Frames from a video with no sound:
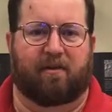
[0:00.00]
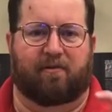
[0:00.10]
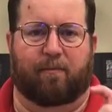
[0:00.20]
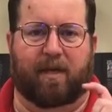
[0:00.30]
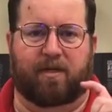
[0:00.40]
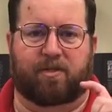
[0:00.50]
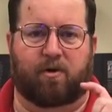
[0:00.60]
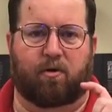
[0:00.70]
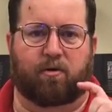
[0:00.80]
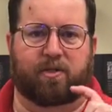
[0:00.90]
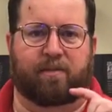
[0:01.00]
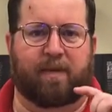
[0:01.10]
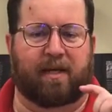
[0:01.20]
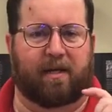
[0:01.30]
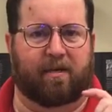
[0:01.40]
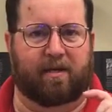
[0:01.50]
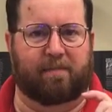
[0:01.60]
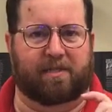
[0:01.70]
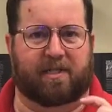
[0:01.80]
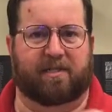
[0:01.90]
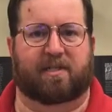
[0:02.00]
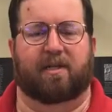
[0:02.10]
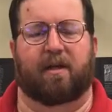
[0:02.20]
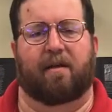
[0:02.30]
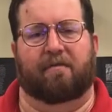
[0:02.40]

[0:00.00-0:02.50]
from being circles to being ellipses,